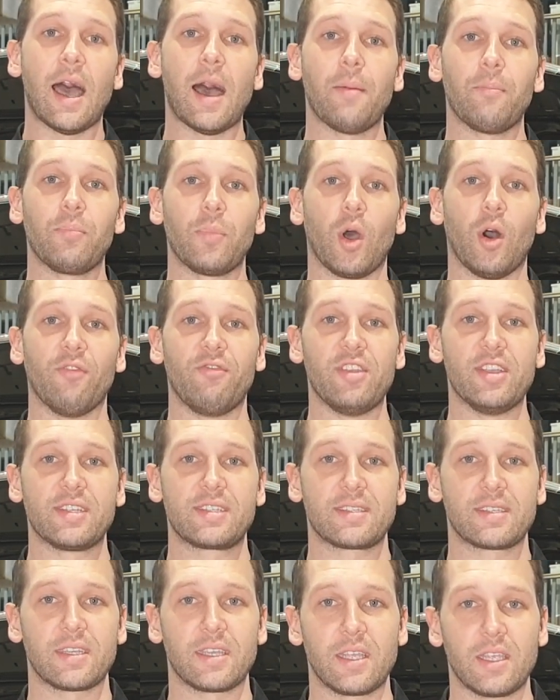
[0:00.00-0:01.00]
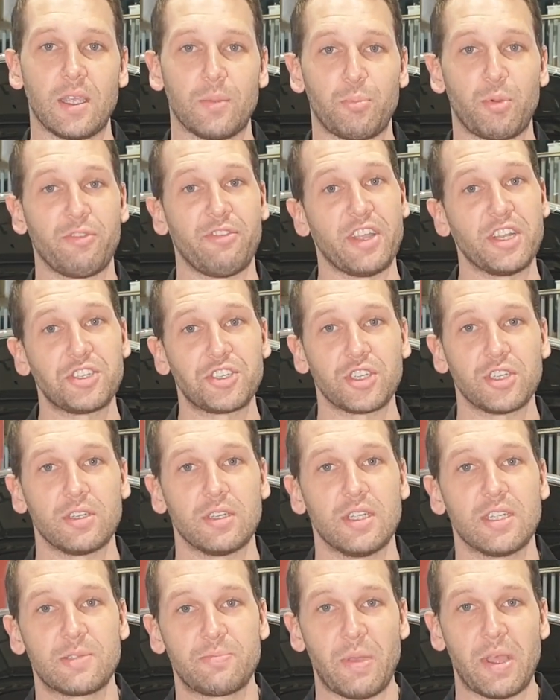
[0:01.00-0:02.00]
Obviously prevention is
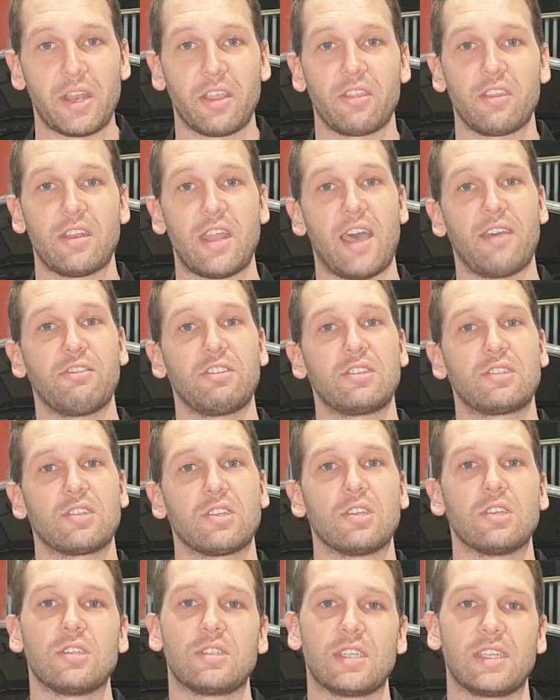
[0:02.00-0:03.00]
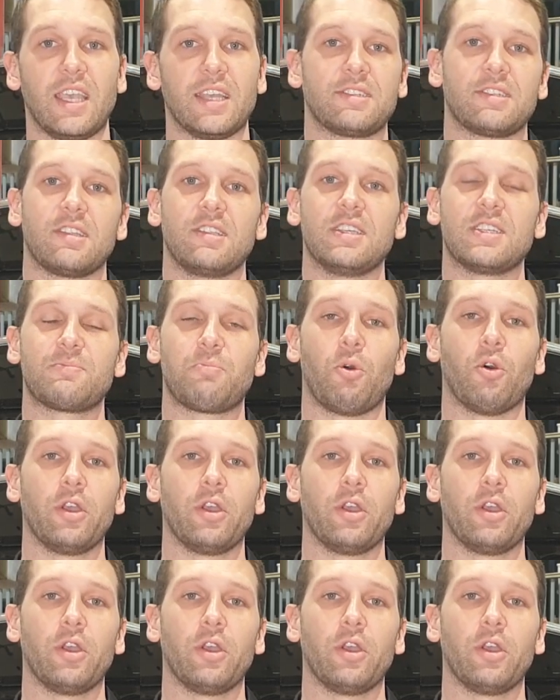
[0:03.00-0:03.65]
better than having to get to this point,